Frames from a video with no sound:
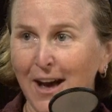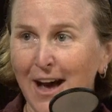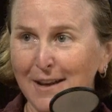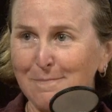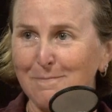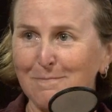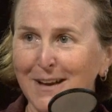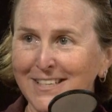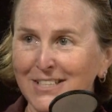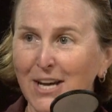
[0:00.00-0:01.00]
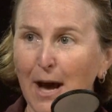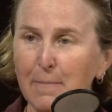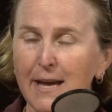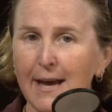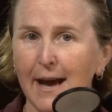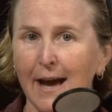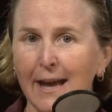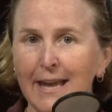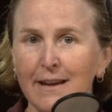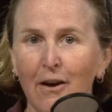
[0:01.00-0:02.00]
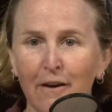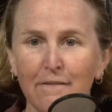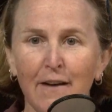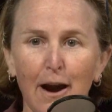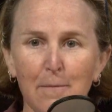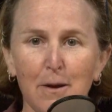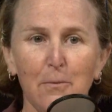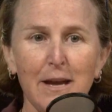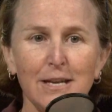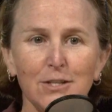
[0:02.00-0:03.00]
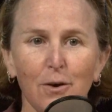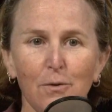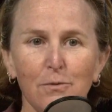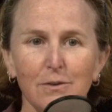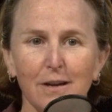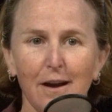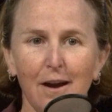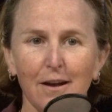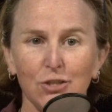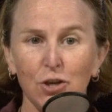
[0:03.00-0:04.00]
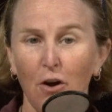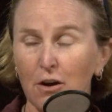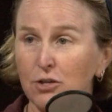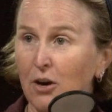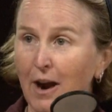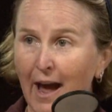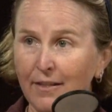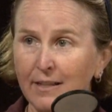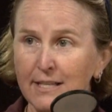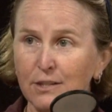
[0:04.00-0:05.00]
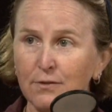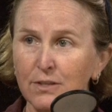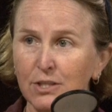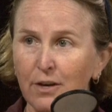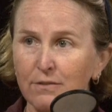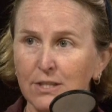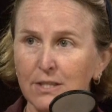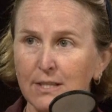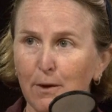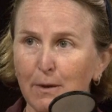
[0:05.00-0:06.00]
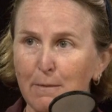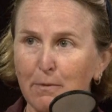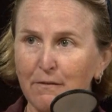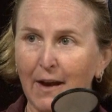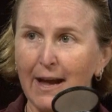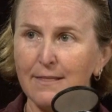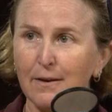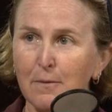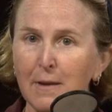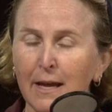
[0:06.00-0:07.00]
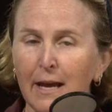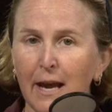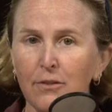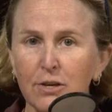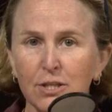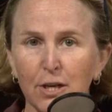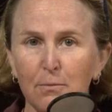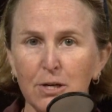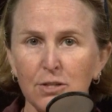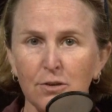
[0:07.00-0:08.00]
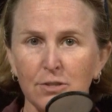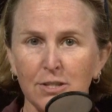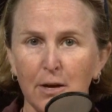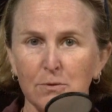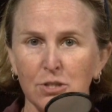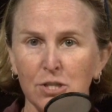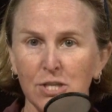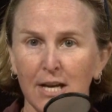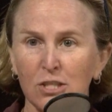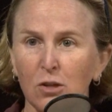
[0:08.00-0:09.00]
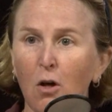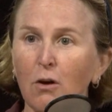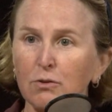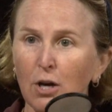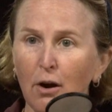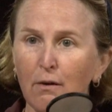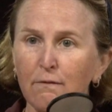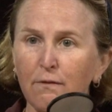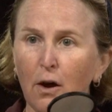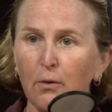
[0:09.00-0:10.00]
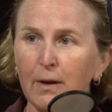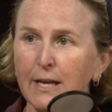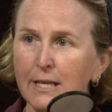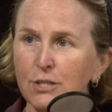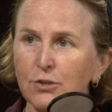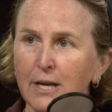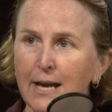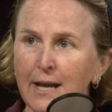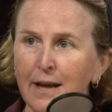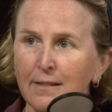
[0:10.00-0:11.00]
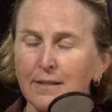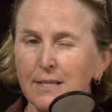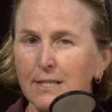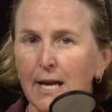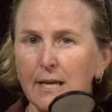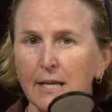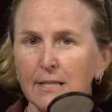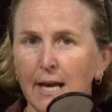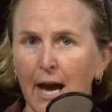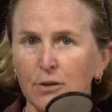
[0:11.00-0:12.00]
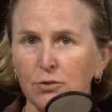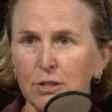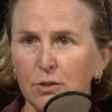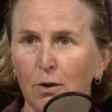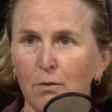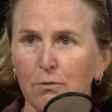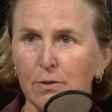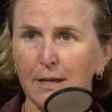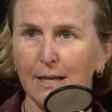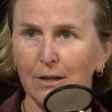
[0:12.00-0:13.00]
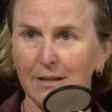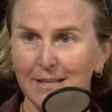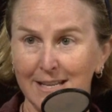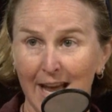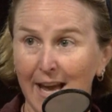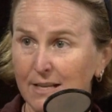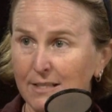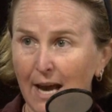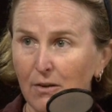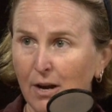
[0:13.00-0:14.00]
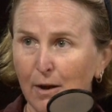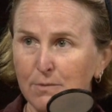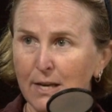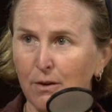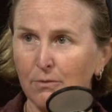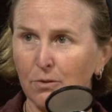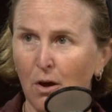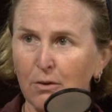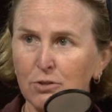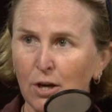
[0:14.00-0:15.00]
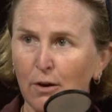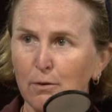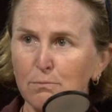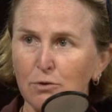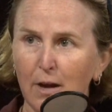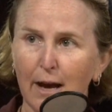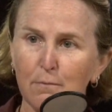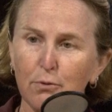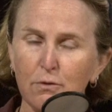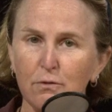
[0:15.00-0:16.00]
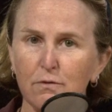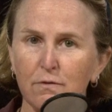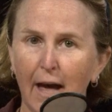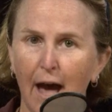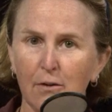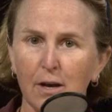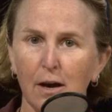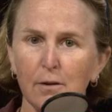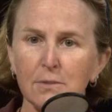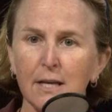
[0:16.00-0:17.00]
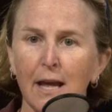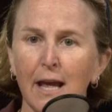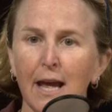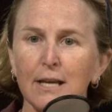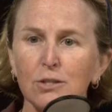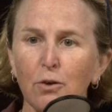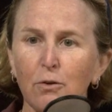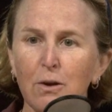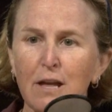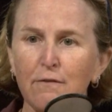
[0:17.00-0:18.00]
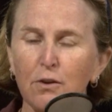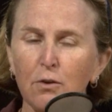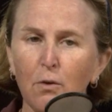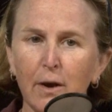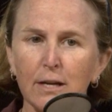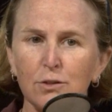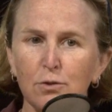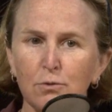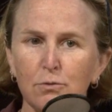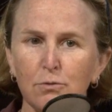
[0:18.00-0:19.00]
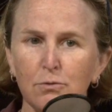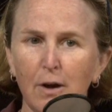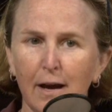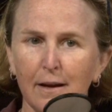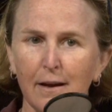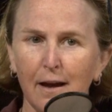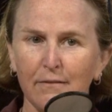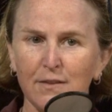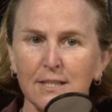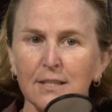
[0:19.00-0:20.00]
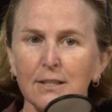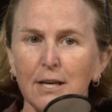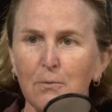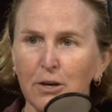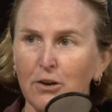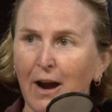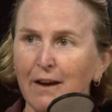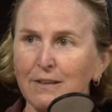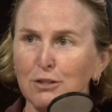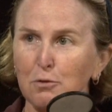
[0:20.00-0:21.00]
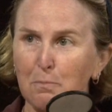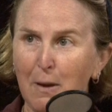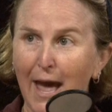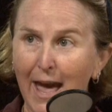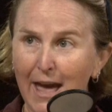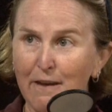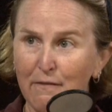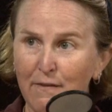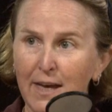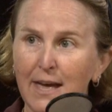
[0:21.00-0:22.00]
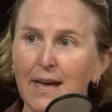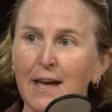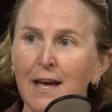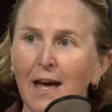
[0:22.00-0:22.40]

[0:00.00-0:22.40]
a hot button topic. In our environment, we don't charge our athletes for the services that we provide them. And there is some research that would suggest long-term following an injury that these techniques actually don't enhance outcomes. They don't long-term, do not improve outcomes. And so if you're going to a facility where you're having to pay a fee